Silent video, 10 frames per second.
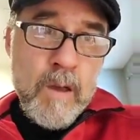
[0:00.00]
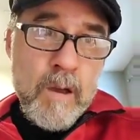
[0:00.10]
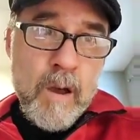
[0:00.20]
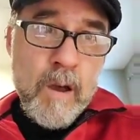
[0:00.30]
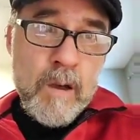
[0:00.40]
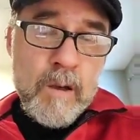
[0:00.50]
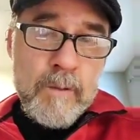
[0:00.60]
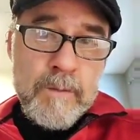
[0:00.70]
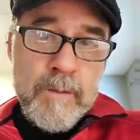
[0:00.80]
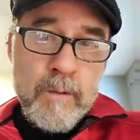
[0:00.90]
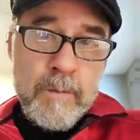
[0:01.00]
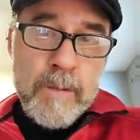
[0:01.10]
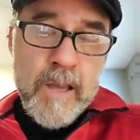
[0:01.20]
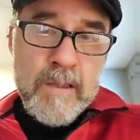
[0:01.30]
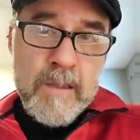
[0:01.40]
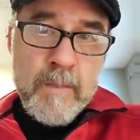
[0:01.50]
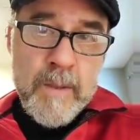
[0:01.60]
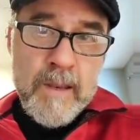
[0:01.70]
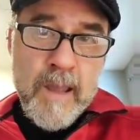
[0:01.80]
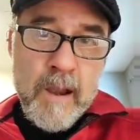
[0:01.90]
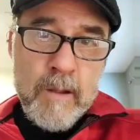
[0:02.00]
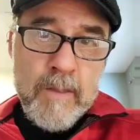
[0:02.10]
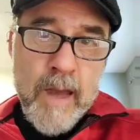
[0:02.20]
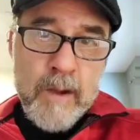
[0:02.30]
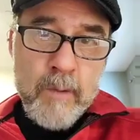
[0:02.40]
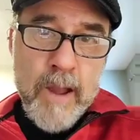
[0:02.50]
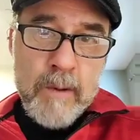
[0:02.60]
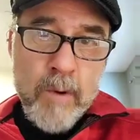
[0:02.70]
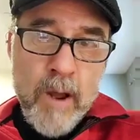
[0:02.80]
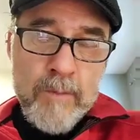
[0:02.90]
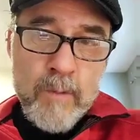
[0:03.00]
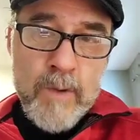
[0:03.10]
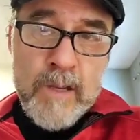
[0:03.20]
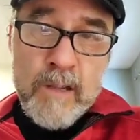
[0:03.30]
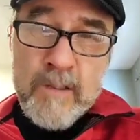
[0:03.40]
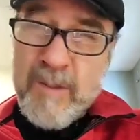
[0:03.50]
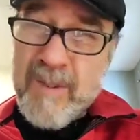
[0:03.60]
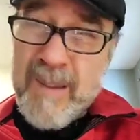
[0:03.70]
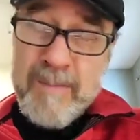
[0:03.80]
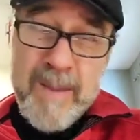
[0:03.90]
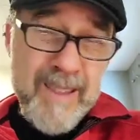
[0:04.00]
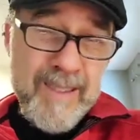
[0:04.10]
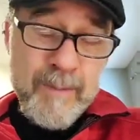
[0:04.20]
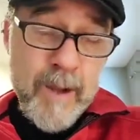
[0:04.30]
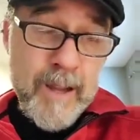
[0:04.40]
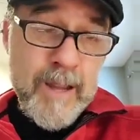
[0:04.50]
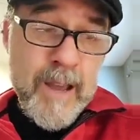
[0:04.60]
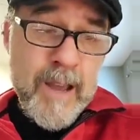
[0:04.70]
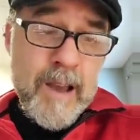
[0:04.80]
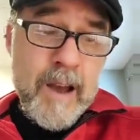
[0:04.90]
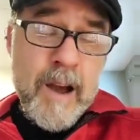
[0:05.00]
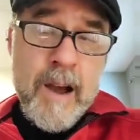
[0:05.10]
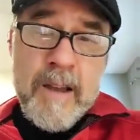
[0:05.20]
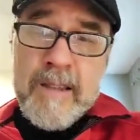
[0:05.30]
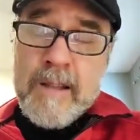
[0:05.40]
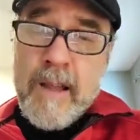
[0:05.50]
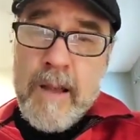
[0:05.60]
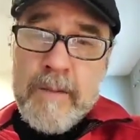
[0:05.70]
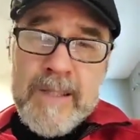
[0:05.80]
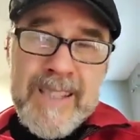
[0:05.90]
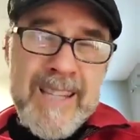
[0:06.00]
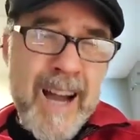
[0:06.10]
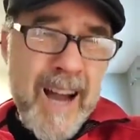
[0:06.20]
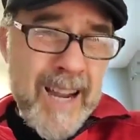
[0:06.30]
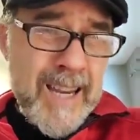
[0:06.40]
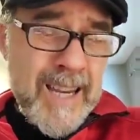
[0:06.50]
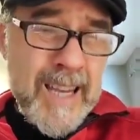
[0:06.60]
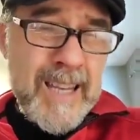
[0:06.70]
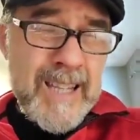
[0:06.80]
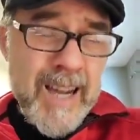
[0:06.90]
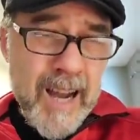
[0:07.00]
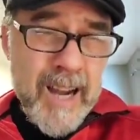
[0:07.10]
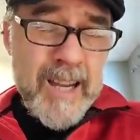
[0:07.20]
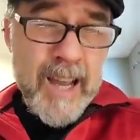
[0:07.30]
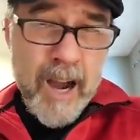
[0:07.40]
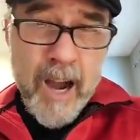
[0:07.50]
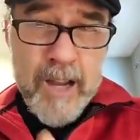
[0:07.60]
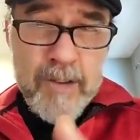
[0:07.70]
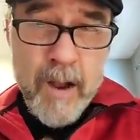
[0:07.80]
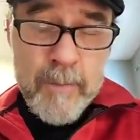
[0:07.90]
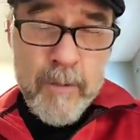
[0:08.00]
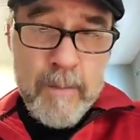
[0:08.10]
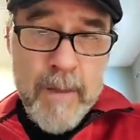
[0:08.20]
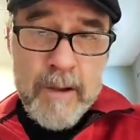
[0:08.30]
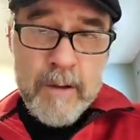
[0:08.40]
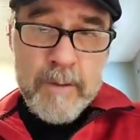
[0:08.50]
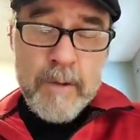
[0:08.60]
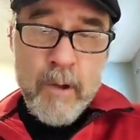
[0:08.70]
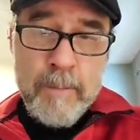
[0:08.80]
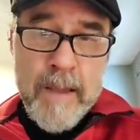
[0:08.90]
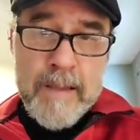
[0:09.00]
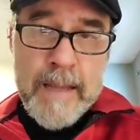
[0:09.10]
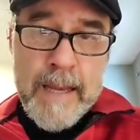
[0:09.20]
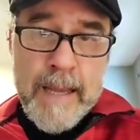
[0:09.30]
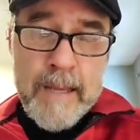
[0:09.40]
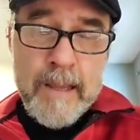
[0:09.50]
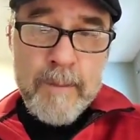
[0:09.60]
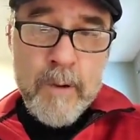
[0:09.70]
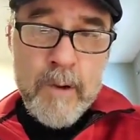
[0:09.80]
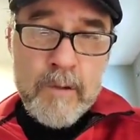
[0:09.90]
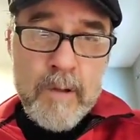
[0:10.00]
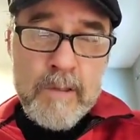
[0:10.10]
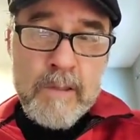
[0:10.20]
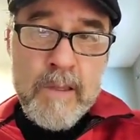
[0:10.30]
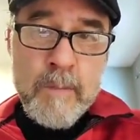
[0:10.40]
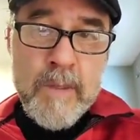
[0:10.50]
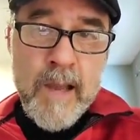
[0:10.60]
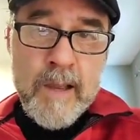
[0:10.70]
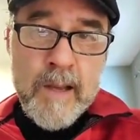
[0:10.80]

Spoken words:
A few places have been carrying that around, private retail. It's a great pizza wine. Still have a tiny eyedropper amount of Lopez d'Areria if you're interested in some of that.